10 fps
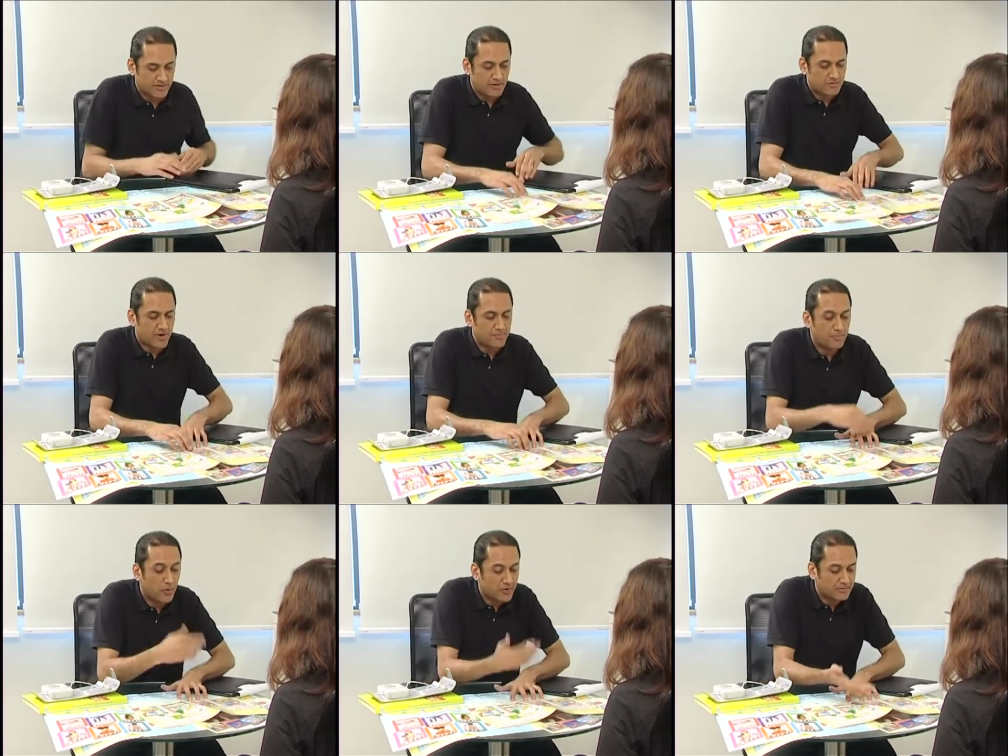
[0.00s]
how to write
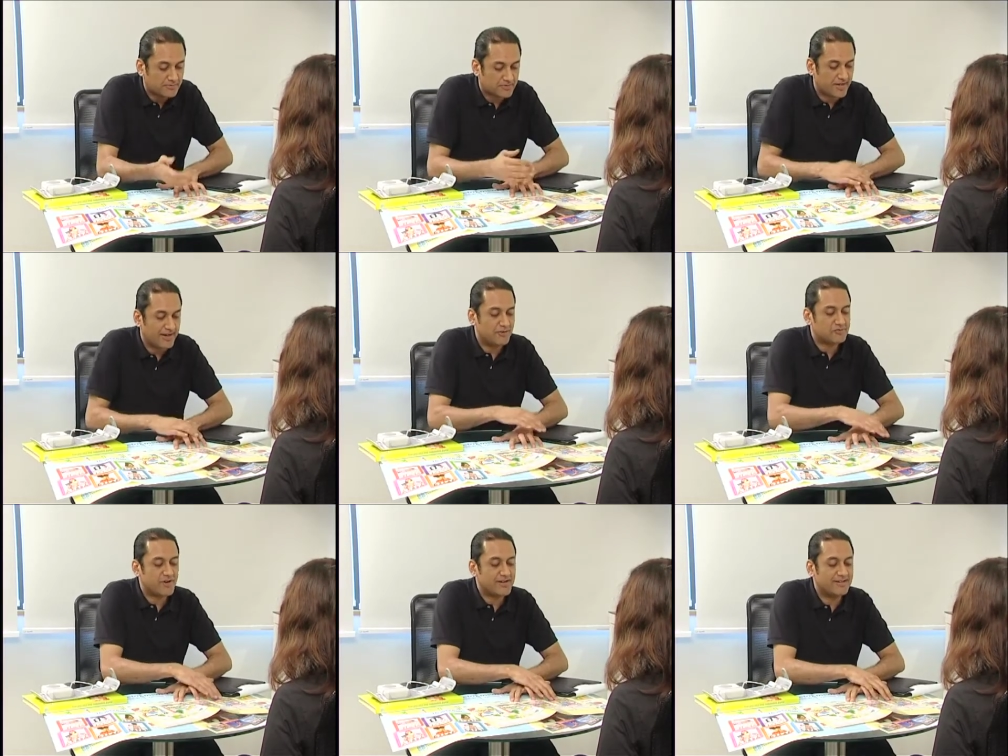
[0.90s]
poems and how
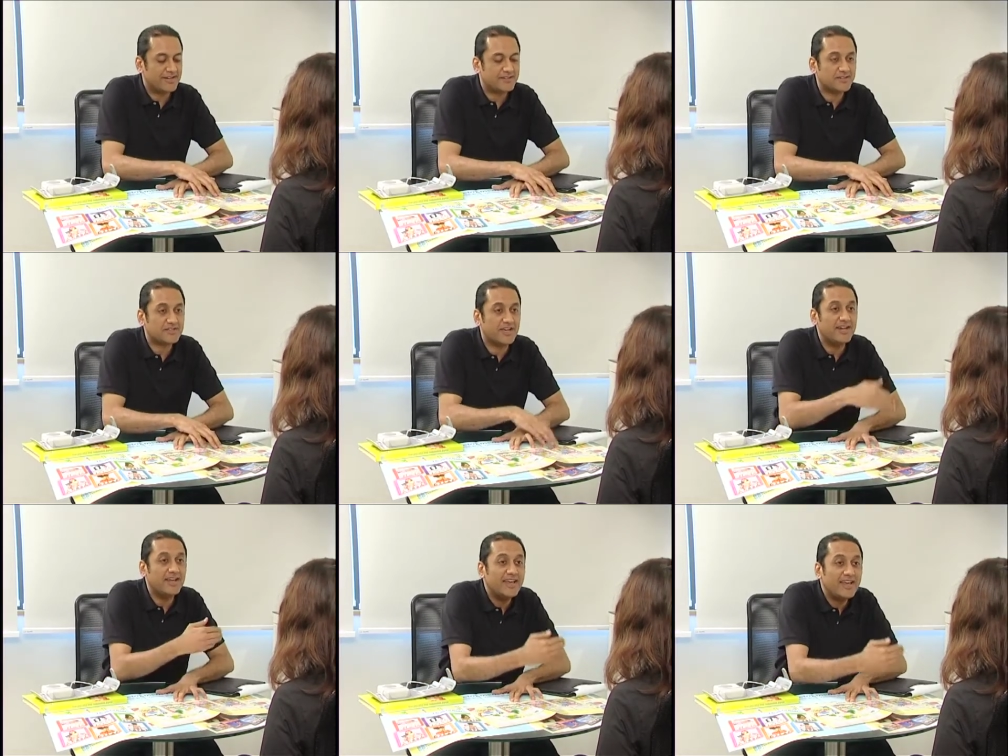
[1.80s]
to write letters and